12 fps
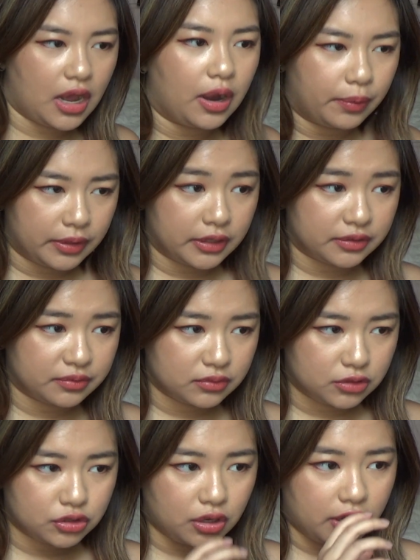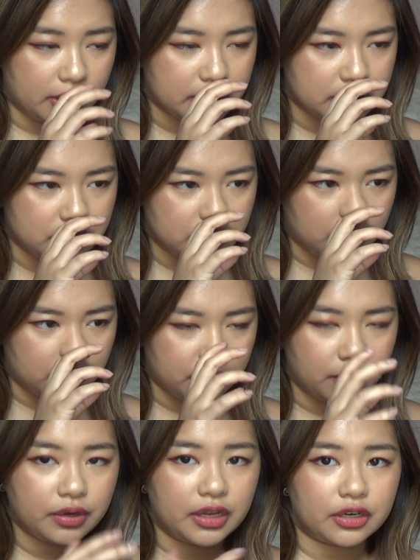our drawings in
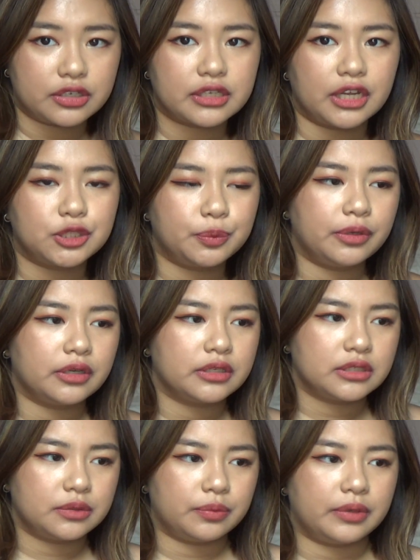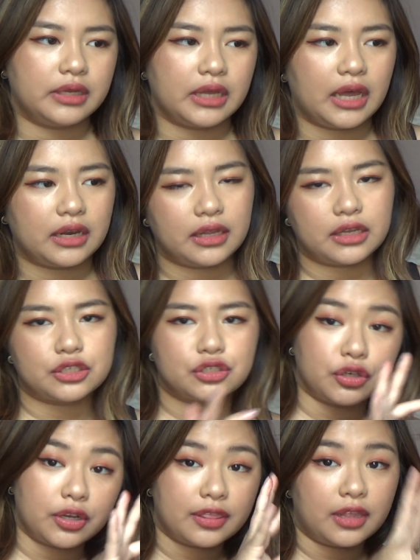general in our sketchbooks, we had like a
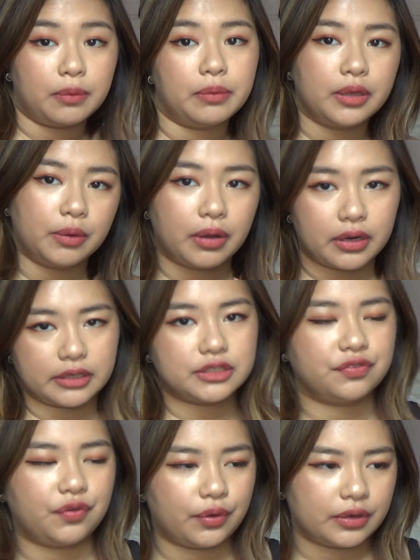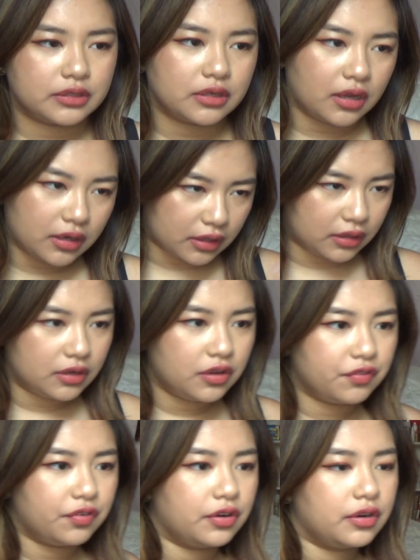certain thing he wanted us to focus on, and
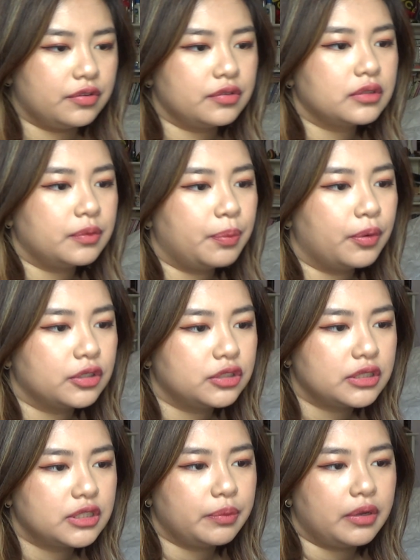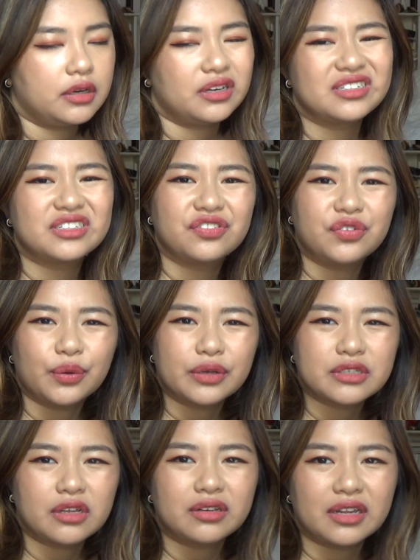for the portraits he wanted us to
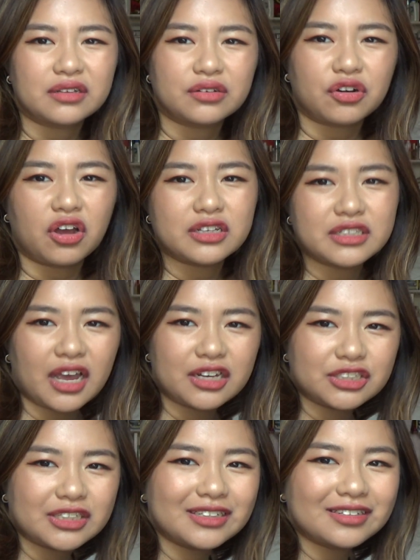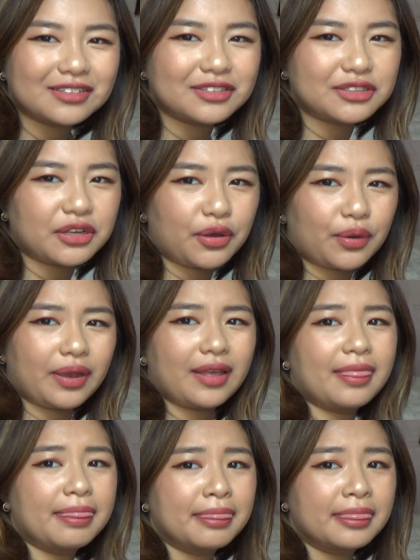focus on like cross-hatching. So
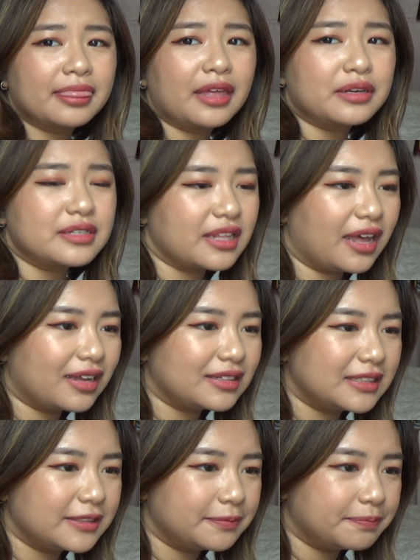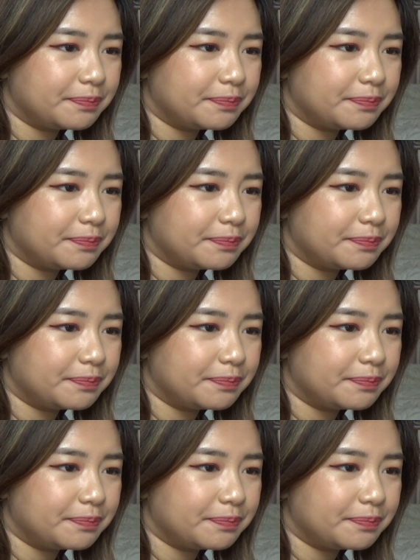that is that.